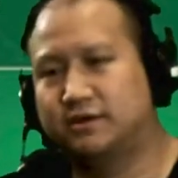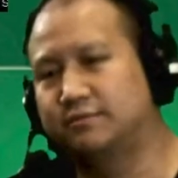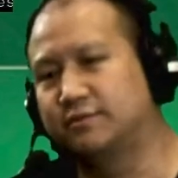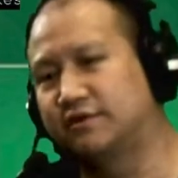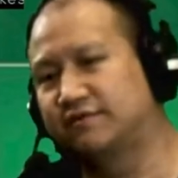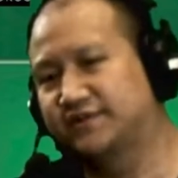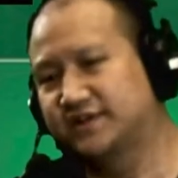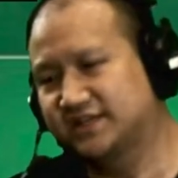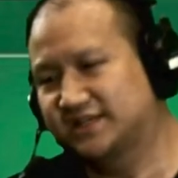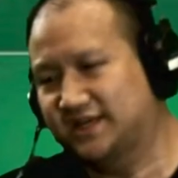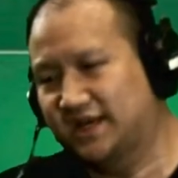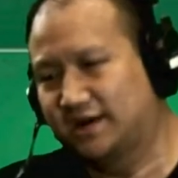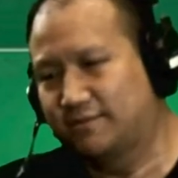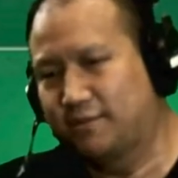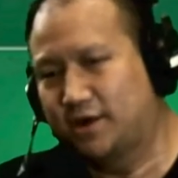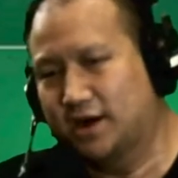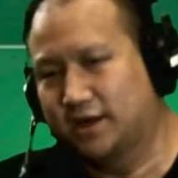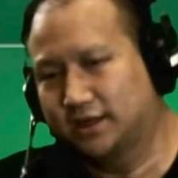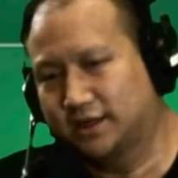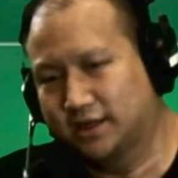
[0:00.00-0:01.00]
moved to Santa
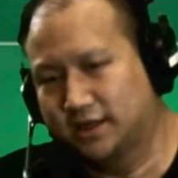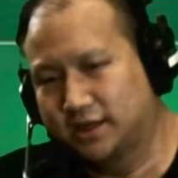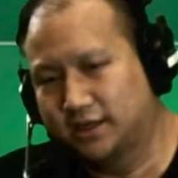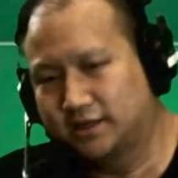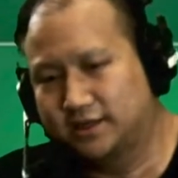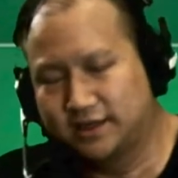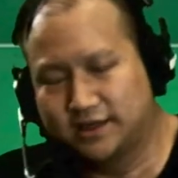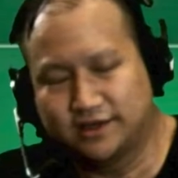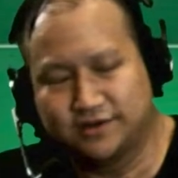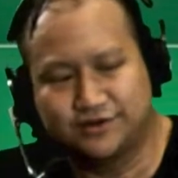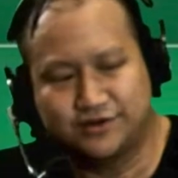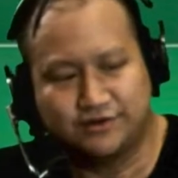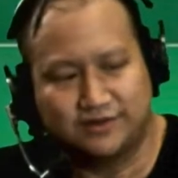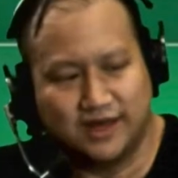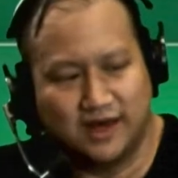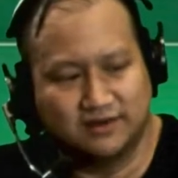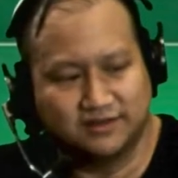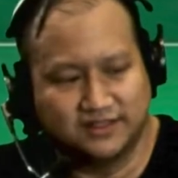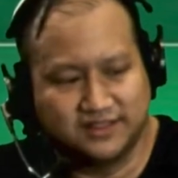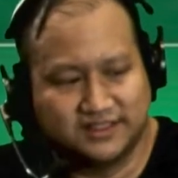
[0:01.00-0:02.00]
Monica in
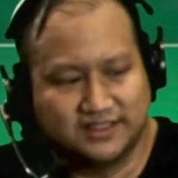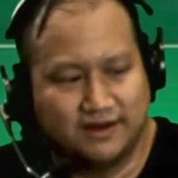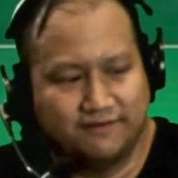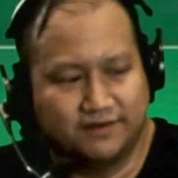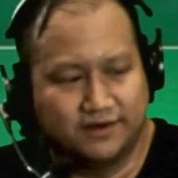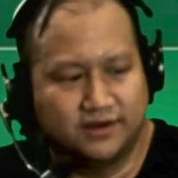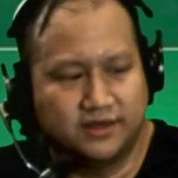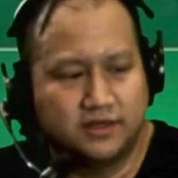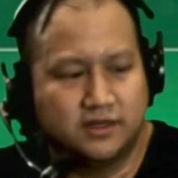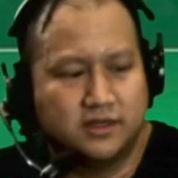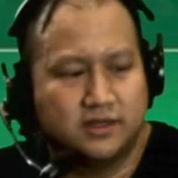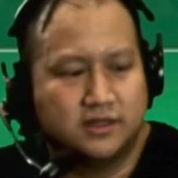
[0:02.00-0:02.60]
2007.